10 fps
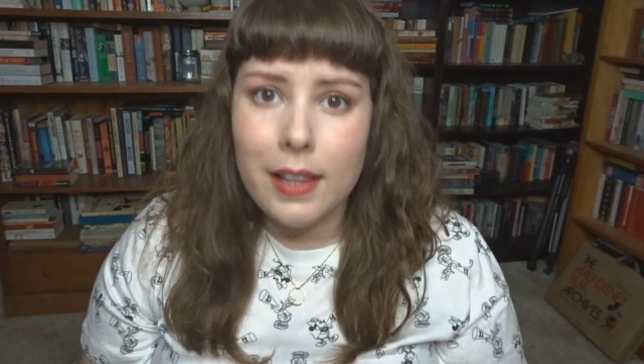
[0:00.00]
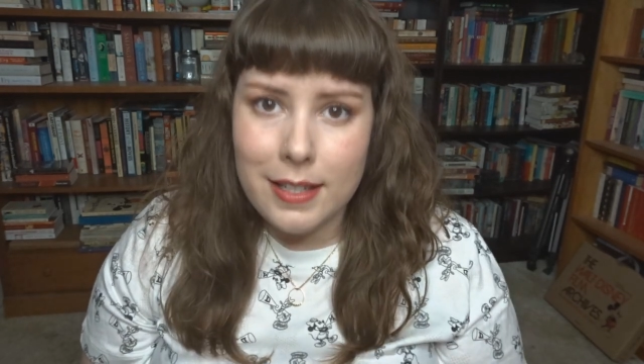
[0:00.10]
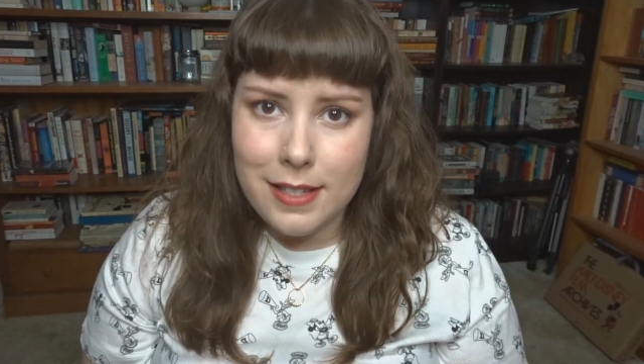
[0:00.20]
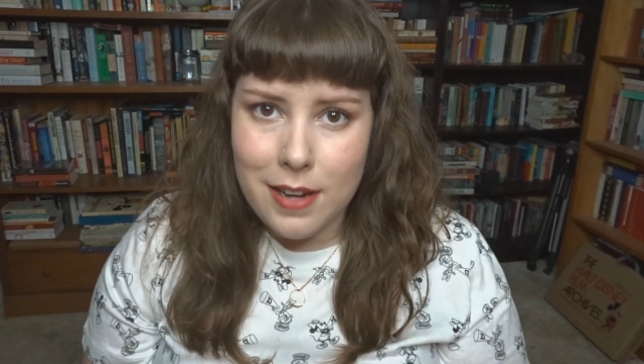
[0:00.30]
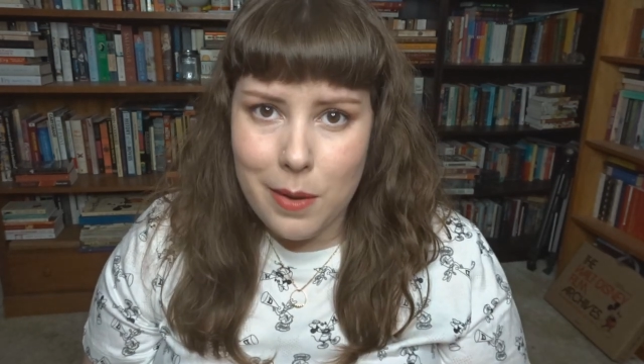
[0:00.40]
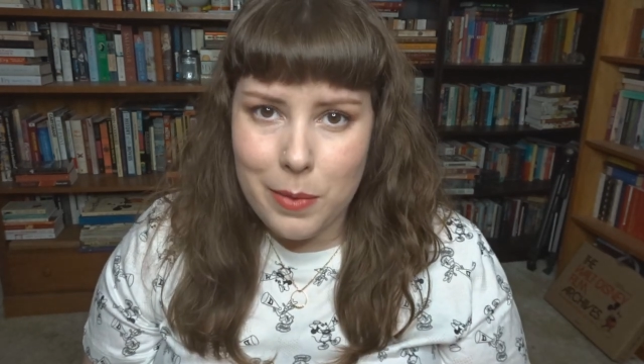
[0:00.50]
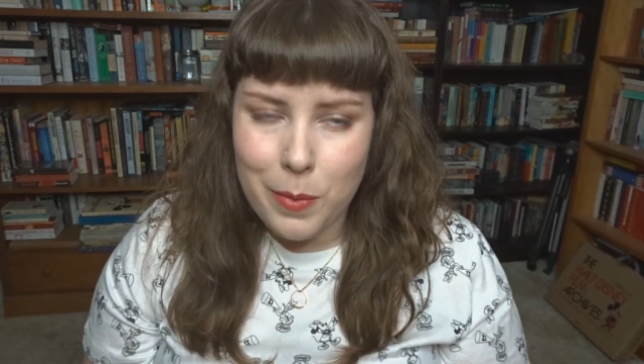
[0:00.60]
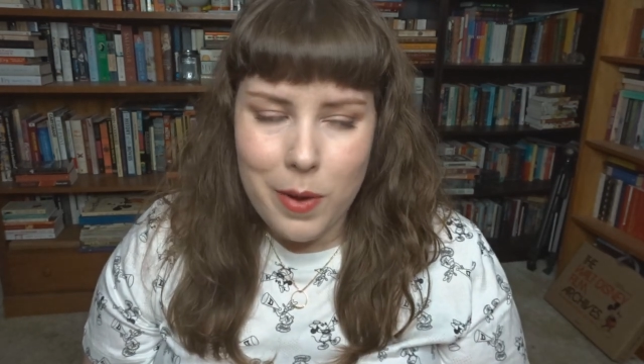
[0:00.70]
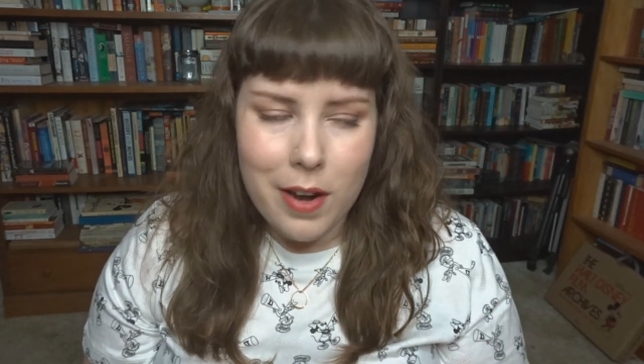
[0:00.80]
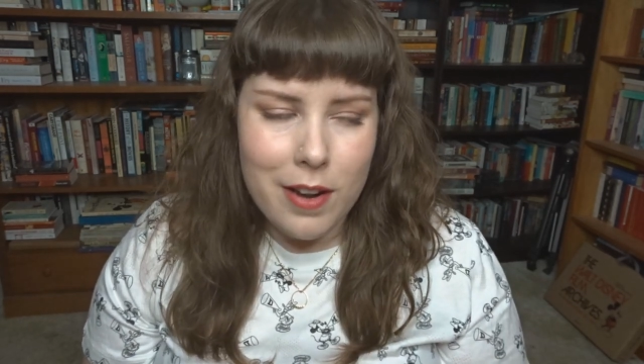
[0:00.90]
Let's start with
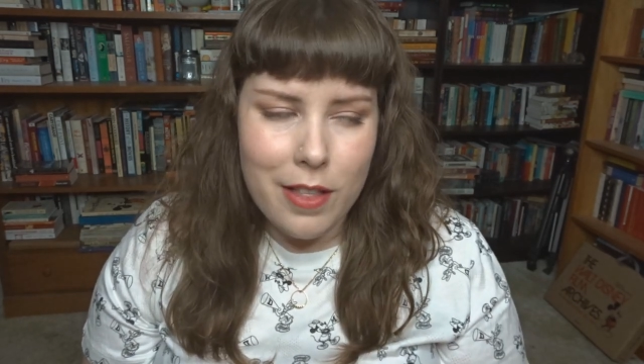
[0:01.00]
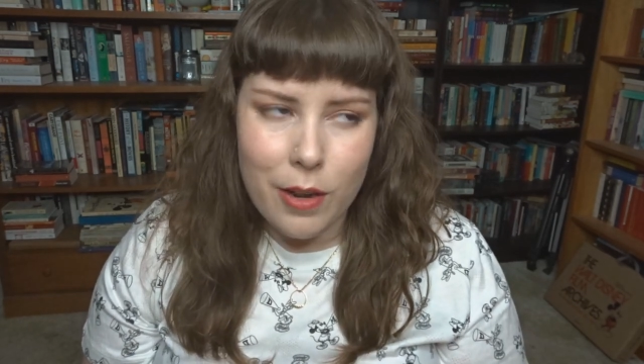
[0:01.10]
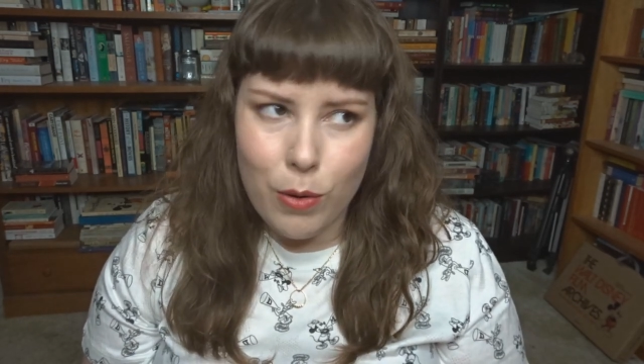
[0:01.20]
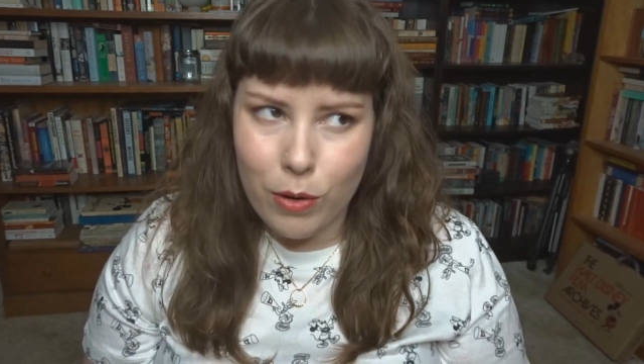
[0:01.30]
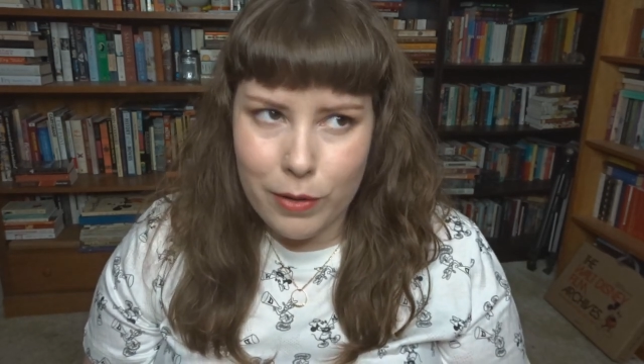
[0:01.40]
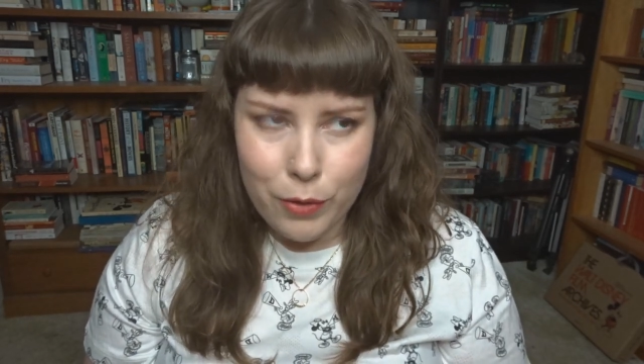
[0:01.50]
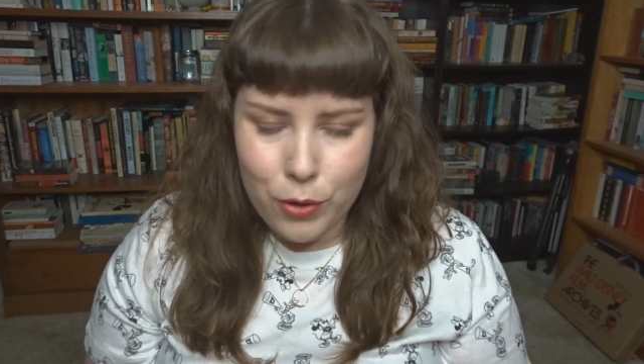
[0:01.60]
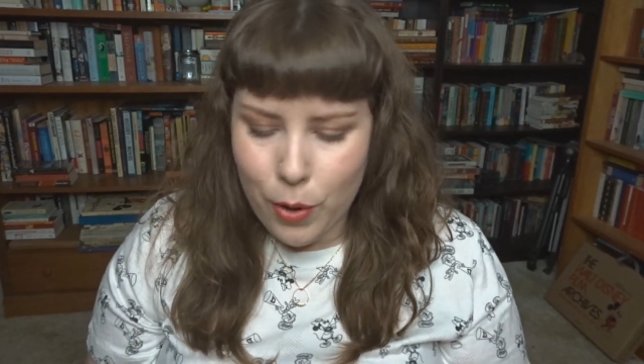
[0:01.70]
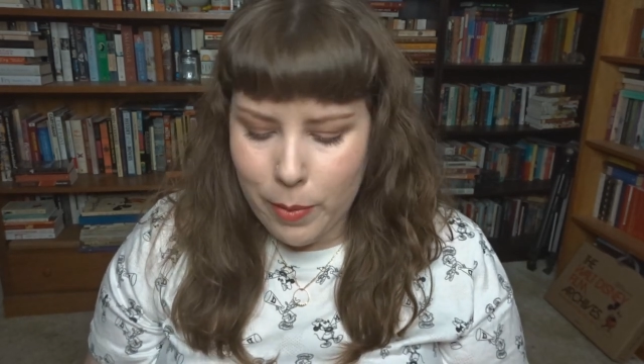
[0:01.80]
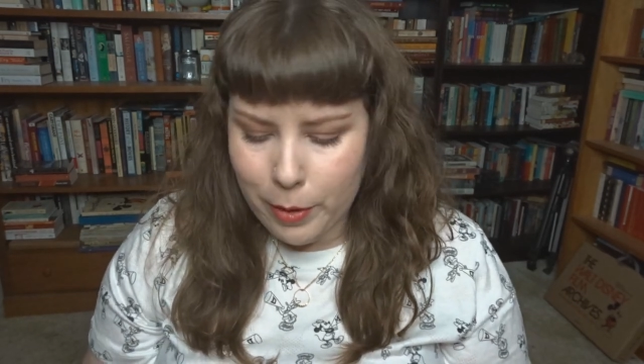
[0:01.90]
the one that all of you
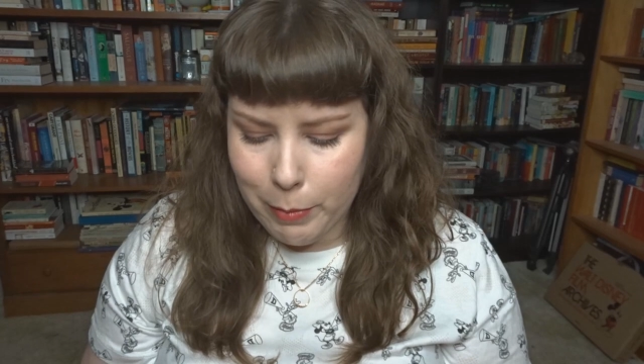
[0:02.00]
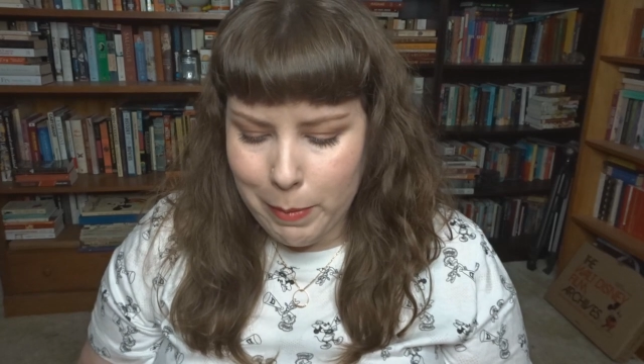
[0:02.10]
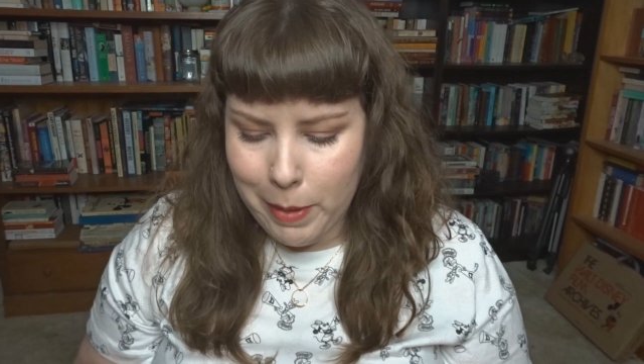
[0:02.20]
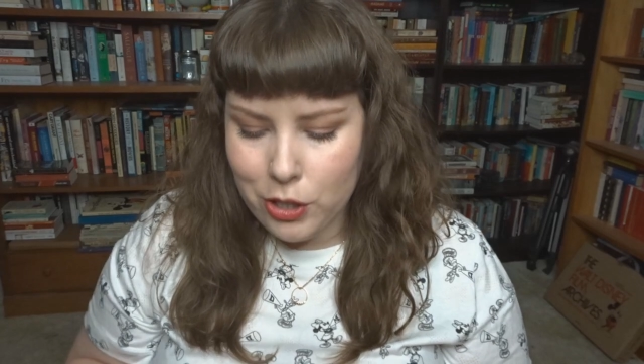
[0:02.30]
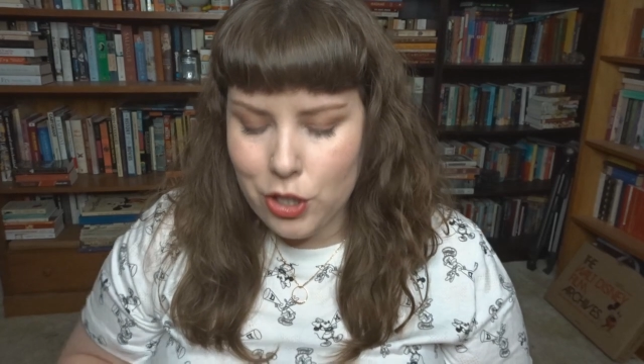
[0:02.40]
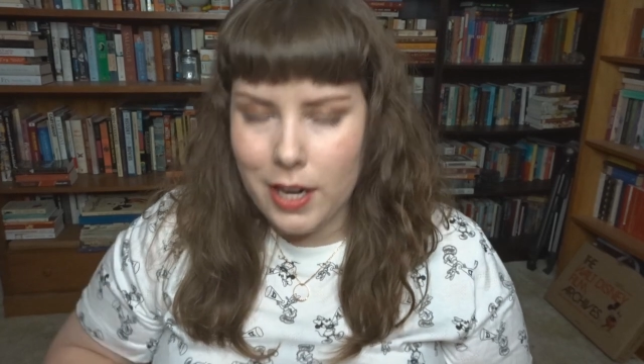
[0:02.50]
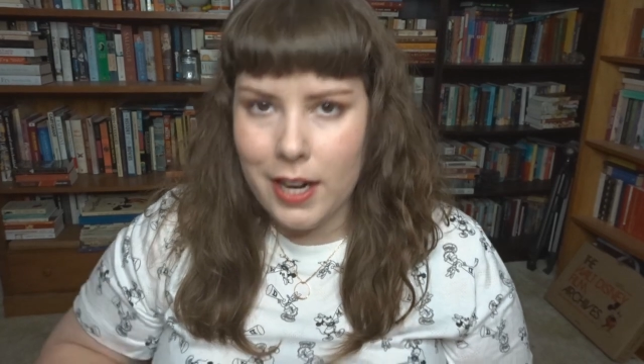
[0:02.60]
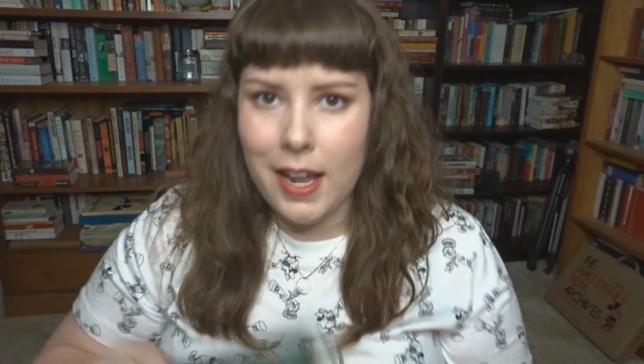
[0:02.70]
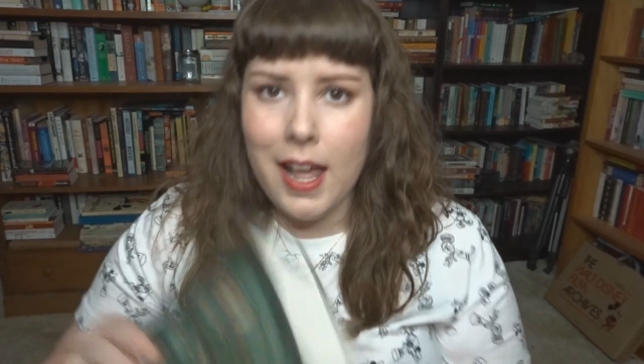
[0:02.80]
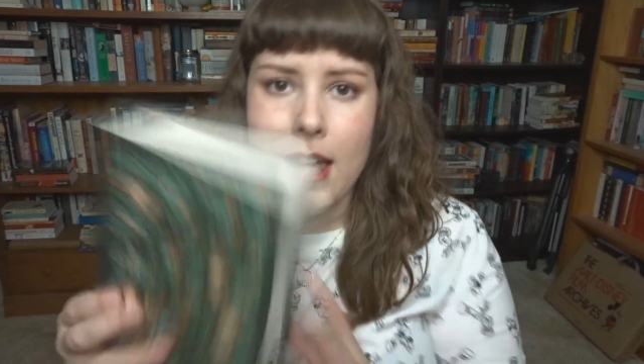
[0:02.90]
know I'm going to be
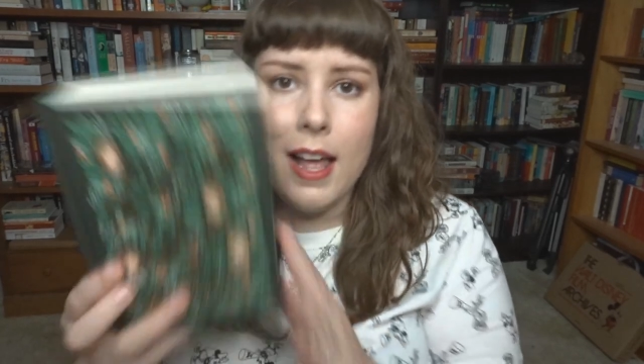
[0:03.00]
mentioning,